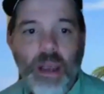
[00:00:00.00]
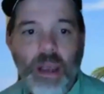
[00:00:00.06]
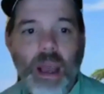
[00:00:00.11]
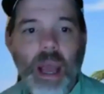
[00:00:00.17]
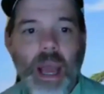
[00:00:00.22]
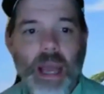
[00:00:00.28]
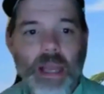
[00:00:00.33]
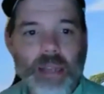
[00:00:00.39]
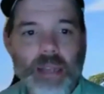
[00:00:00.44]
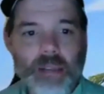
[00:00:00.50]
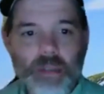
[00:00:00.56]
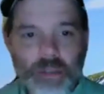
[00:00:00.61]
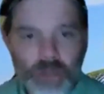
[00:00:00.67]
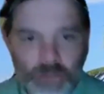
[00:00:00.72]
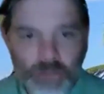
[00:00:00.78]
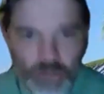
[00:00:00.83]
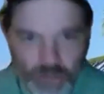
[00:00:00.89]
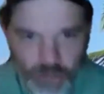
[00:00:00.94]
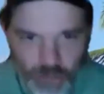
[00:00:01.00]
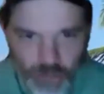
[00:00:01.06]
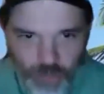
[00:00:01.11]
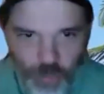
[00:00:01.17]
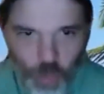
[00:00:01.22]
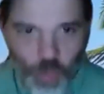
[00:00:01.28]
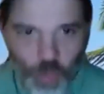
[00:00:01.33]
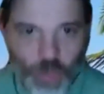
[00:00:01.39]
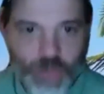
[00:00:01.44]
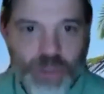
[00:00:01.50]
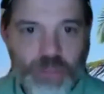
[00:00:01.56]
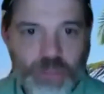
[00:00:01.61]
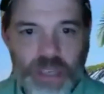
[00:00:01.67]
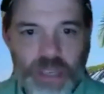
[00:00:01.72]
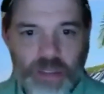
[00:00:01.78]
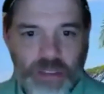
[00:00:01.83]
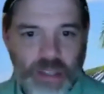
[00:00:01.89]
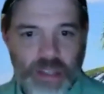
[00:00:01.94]
And forms
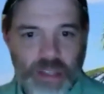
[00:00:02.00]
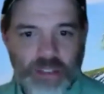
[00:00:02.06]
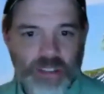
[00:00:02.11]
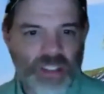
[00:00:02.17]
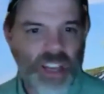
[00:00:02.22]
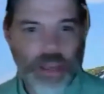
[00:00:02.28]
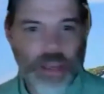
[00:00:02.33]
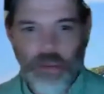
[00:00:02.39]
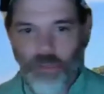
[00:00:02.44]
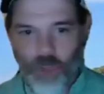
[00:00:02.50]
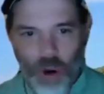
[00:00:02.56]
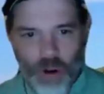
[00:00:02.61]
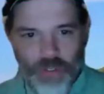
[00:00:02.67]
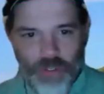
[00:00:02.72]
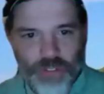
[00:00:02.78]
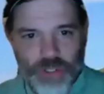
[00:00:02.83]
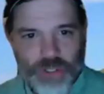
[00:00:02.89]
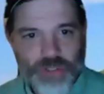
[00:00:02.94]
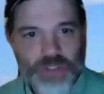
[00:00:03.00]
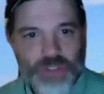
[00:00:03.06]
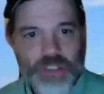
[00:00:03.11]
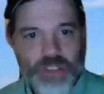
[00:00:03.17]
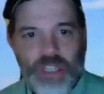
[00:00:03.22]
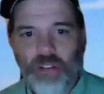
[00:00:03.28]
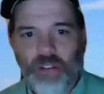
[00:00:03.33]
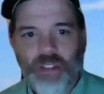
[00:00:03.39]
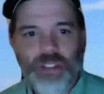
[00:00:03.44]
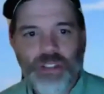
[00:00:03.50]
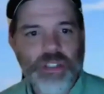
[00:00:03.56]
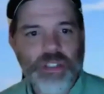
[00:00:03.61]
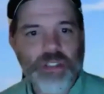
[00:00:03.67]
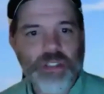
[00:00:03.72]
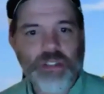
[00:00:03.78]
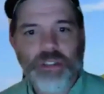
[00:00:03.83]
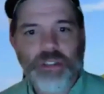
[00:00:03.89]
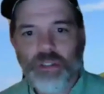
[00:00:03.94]
being things like artificial
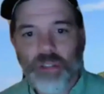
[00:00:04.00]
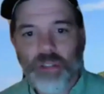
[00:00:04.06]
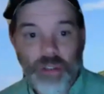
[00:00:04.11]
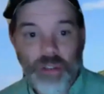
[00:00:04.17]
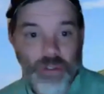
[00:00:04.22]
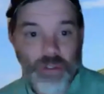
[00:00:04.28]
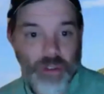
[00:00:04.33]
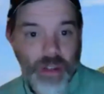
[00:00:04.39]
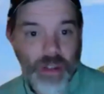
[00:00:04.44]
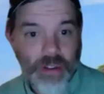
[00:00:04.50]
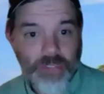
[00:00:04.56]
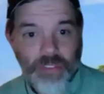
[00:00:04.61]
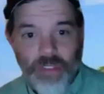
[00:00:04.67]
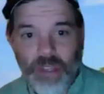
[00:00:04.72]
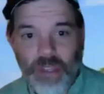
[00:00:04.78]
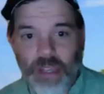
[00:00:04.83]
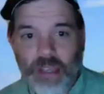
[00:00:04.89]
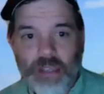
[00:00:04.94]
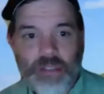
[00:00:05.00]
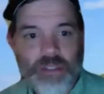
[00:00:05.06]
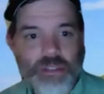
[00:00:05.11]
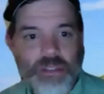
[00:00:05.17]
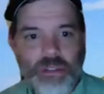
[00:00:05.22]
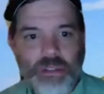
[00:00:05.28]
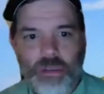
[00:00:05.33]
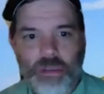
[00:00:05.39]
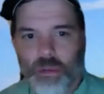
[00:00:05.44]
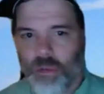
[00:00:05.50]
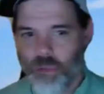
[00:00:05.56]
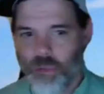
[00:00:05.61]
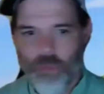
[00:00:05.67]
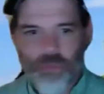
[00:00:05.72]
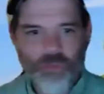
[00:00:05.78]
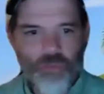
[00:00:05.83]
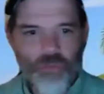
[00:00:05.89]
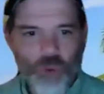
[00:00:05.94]
intelligence, the Internet of Things,
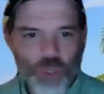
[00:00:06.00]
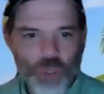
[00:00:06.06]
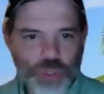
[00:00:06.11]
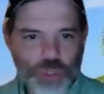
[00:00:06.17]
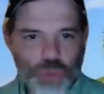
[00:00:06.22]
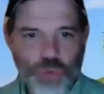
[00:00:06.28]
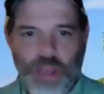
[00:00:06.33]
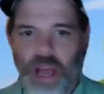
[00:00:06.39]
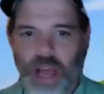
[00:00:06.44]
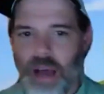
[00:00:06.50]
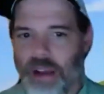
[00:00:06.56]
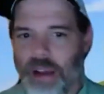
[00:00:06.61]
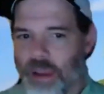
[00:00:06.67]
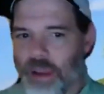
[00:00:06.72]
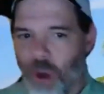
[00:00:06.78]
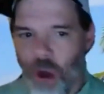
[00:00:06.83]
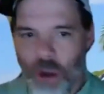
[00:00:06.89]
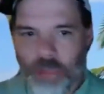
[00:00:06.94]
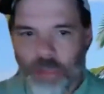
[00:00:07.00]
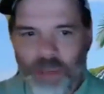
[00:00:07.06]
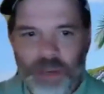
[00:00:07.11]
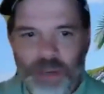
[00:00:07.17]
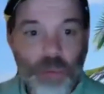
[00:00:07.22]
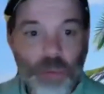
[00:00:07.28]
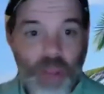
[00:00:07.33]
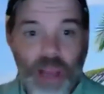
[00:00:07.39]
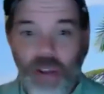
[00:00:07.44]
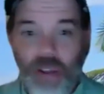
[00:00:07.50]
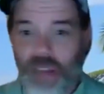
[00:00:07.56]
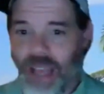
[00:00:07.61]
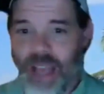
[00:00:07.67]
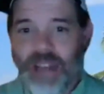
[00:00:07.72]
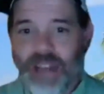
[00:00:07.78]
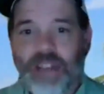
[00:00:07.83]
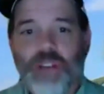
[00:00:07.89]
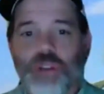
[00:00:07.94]
virtual reality, augmented reality,
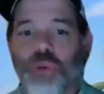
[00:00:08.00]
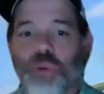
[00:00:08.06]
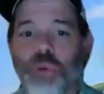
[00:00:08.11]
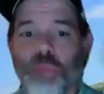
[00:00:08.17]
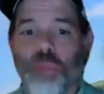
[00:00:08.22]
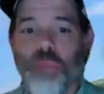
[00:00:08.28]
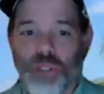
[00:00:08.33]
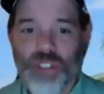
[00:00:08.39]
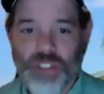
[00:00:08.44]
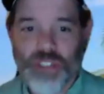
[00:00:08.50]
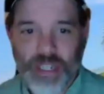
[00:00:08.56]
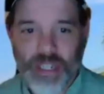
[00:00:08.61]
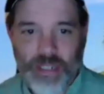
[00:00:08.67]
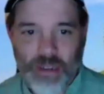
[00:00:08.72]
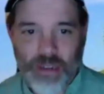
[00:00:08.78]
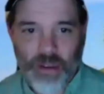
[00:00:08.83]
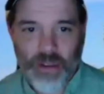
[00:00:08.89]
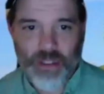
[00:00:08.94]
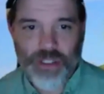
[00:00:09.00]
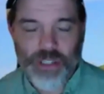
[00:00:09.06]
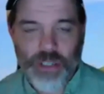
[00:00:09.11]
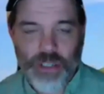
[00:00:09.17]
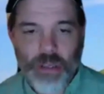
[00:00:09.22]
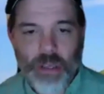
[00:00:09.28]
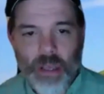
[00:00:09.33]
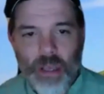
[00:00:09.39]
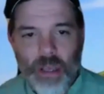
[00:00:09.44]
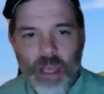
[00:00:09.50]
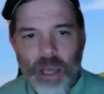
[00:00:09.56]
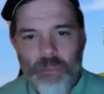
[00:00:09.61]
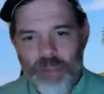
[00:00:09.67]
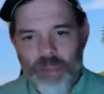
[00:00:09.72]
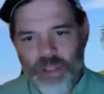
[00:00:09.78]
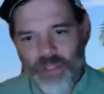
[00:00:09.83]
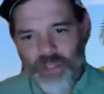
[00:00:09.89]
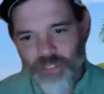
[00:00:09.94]
any new emergent technology.
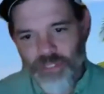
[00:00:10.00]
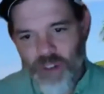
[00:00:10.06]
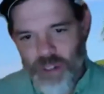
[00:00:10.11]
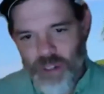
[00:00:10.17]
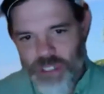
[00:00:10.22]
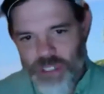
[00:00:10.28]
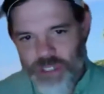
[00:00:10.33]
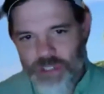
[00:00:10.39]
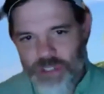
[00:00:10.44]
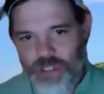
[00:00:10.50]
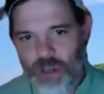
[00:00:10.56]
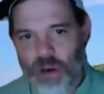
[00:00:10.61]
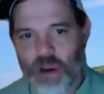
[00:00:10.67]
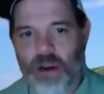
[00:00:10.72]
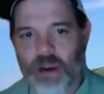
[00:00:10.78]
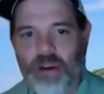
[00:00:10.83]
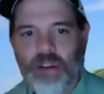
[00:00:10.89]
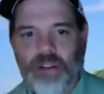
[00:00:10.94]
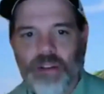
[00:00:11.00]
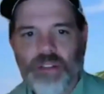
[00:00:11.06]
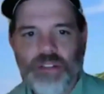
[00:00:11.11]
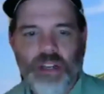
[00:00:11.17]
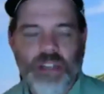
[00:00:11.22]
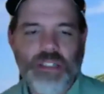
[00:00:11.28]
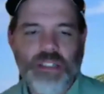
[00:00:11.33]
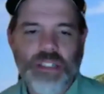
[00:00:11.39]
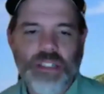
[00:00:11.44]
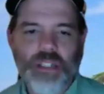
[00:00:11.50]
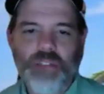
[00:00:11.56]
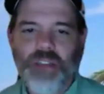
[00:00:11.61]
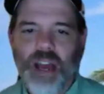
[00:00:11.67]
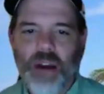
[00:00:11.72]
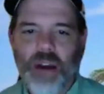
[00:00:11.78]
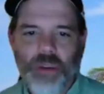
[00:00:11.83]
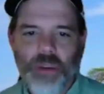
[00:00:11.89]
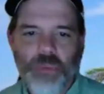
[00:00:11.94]
But the functions are this idea of
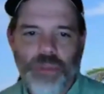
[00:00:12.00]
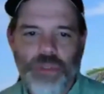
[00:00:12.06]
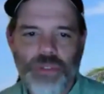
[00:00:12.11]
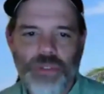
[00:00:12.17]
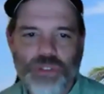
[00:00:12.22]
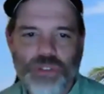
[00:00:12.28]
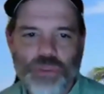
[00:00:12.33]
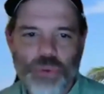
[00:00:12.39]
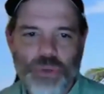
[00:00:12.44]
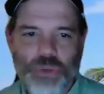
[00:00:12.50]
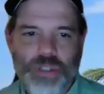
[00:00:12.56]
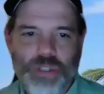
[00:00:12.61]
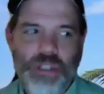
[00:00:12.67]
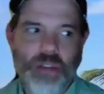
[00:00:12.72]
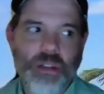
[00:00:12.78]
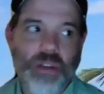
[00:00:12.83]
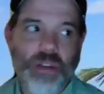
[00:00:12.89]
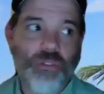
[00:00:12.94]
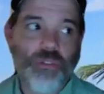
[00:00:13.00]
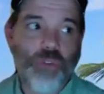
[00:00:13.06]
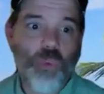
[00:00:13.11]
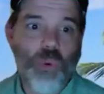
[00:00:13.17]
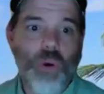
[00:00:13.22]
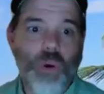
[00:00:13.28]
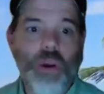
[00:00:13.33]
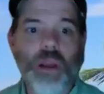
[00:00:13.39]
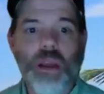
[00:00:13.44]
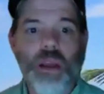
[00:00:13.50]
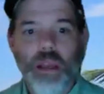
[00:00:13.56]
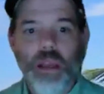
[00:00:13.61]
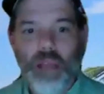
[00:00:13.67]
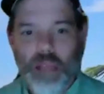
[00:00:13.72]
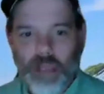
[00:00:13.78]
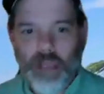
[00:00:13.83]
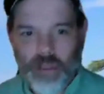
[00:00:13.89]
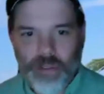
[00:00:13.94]
how can we use storytelling for
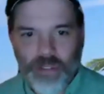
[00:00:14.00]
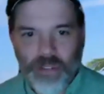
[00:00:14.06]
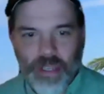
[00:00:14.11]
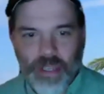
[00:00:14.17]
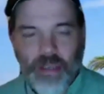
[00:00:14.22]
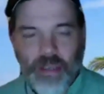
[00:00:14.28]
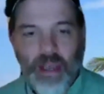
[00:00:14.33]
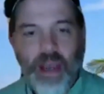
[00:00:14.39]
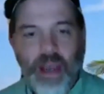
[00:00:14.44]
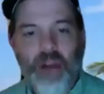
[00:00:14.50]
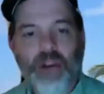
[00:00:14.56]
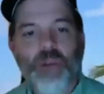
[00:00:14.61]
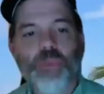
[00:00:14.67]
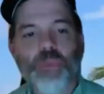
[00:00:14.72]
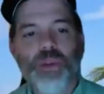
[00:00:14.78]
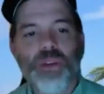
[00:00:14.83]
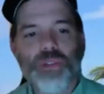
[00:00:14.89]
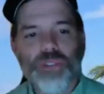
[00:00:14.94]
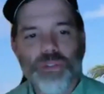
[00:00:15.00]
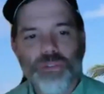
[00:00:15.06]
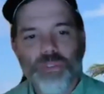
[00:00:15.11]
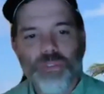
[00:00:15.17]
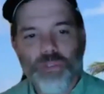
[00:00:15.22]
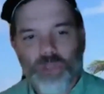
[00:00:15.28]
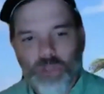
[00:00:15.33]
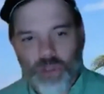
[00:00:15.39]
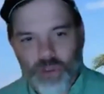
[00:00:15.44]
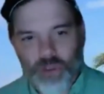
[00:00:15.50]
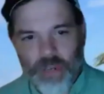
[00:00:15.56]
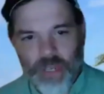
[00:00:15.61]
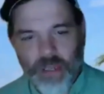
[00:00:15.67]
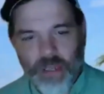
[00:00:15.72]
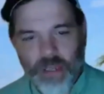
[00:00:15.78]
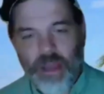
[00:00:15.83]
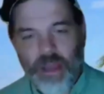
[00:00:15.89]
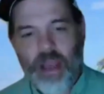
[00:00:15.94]
healing? How can we use it for
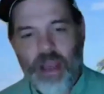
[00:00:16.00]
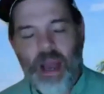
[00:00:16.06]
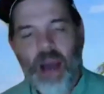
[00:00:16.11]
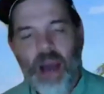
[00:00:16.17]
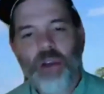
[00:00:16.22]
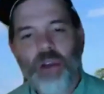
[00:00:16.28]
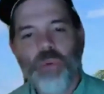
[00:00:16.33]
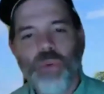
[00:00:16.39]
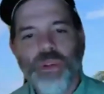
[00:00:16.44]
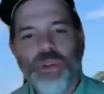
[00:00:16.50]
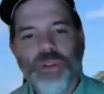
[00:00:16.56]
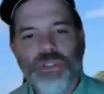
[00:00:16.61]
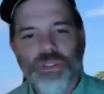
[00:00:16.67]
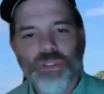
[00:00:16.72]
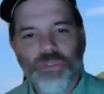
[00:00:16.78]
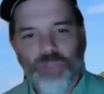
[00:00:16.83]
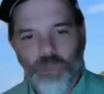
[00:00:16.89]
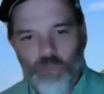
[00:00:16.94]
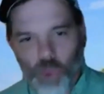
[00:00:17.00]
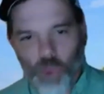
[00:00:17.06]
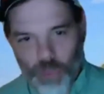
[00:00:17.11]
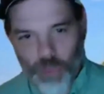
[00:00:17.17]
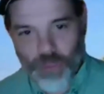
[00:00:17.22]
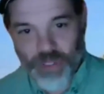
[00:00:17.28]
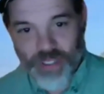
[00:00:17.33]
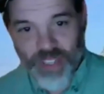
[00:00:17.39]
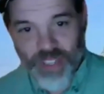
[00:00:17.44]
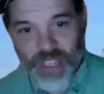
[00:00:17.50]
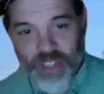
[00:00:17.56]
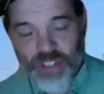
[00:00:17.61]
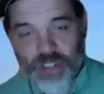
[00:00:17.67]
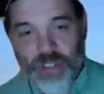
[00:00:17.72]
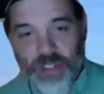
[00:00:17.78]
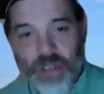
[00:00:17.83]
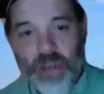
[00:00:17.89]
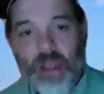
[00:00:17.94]
learning? How can we use it for
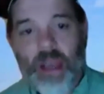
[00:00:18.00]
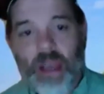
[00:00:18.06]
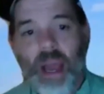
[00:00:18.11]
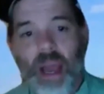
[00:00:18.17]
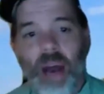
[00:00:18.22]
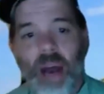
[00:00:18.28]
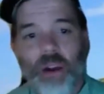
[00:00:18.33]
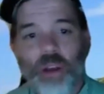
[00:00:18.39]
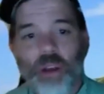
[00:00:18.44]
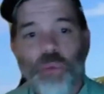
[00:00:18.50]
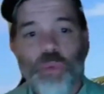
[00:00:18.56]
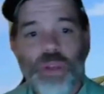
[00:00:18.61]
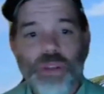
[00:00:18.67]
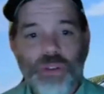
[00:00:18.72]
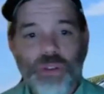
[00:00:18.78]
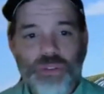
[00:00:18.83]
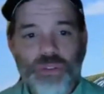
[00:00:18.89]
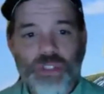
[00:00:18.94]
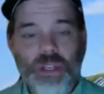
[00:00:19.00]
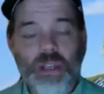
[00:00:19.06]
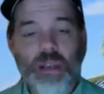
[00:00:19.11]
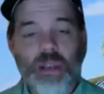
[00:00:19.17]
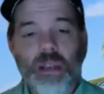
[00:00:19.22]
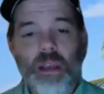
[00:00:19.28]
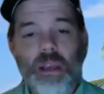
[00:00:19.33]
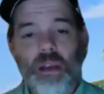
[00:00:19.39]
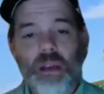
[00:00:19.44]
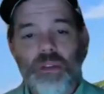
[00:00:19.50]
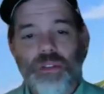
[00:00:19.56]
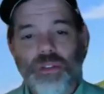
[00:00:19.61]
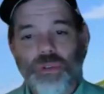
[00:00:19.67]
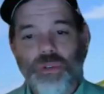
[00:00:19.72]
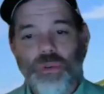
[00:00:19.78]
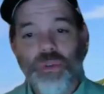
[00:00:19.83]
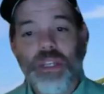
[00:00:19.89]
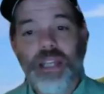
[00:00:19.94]
mobilization? How can we use it
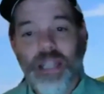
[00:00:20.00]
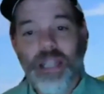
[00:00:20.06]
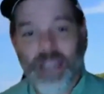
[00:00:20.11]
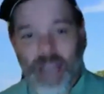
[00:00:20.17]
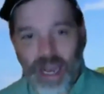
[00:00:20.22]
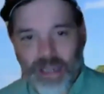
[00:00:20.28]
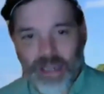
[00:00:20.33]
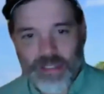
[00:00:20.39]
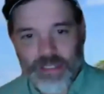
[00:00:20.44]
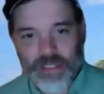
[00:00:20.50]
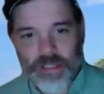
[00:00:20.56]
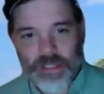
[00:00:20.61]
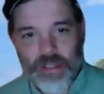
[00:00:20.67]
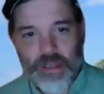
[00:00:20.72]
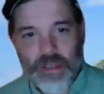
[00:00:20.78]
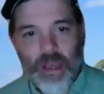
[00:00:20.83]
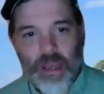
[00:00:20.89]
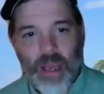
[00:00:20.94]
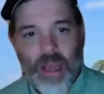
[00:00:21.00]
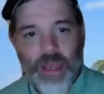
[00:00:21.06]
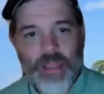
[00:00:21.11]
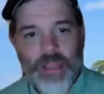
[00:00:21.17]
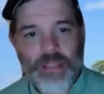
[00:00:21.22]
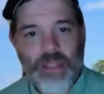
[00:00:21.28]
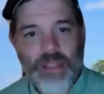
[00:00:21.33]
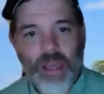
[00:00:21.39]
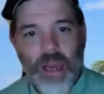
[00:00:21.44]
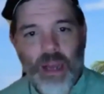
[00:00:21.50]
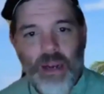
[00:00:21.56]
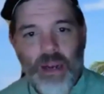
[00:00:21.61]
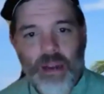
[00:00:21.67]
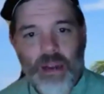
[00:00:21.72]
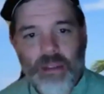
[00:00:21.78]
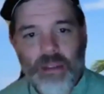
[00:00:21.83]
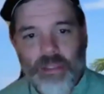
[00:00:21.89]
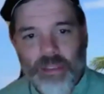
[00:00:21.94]
to connect? And
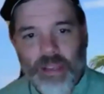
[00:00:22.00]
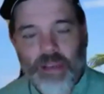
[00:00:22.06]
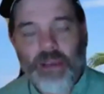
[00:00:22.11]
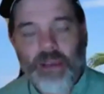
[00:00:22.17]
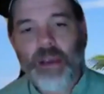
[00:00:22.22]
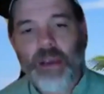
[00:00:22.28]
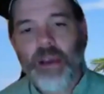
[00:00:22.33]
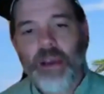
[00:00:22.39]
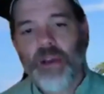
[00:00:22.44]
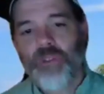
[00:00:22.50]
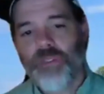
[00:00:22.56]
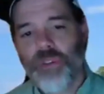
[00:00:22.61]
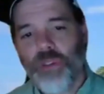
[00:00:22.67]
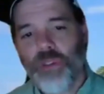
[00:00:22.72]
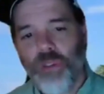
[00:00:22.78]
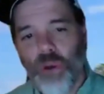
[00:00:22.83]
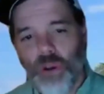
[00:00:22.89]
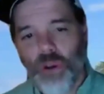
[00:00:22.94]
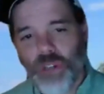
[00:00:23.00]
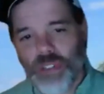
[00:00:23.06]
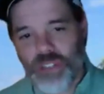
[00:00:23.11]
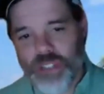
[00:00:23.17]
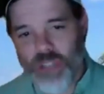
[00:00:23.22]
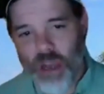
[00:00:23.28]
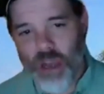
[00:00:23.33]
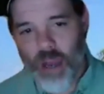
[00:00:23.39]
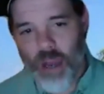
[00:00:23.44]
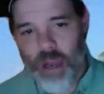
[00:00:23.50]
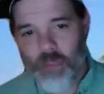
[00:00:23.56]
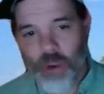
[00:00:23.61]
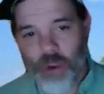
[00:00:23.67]
I think for the longest time, our